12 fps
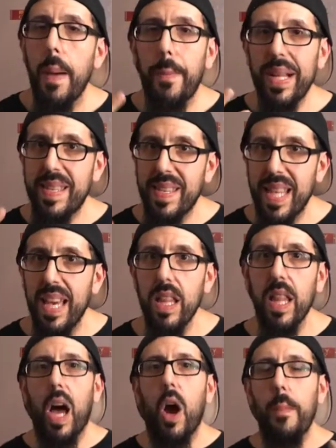But
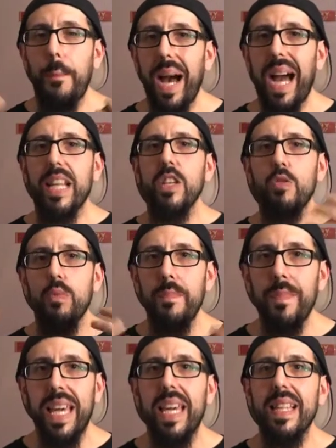still, our bodies were
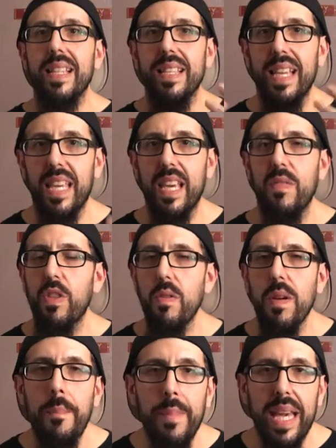made to take care of
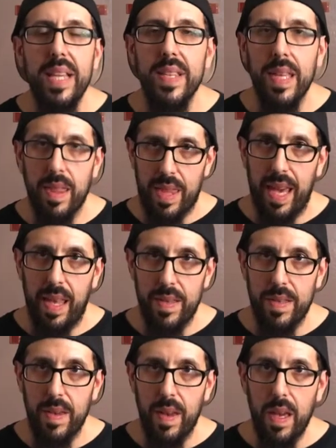their amazing
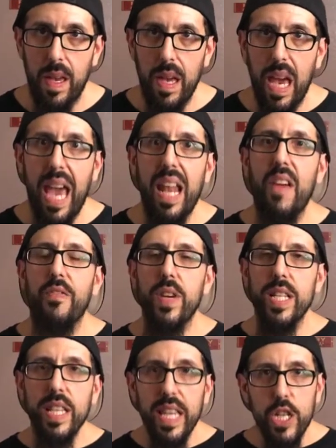things. And if
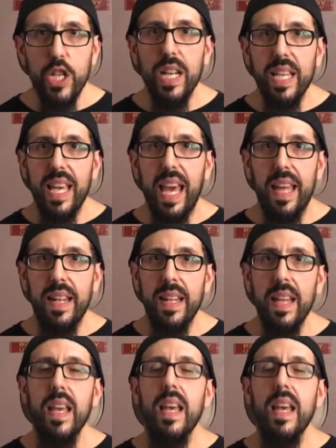we teach it again